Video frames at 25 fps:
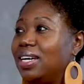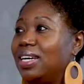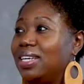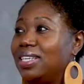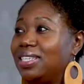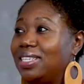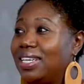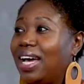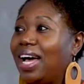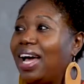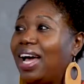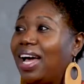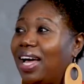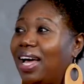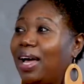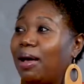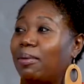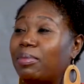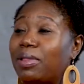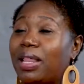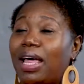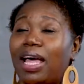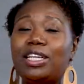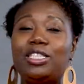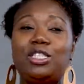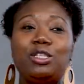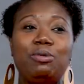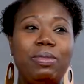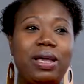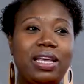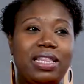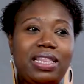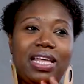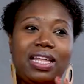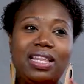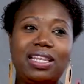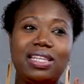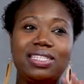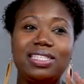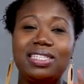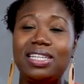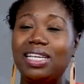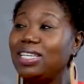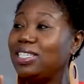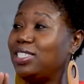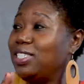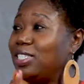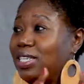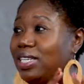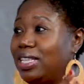Yeah, I'm glad you made that
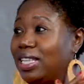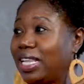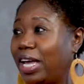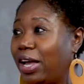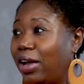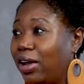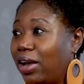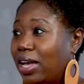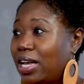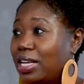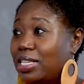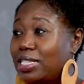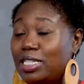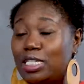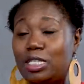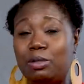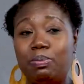distinction there, because it's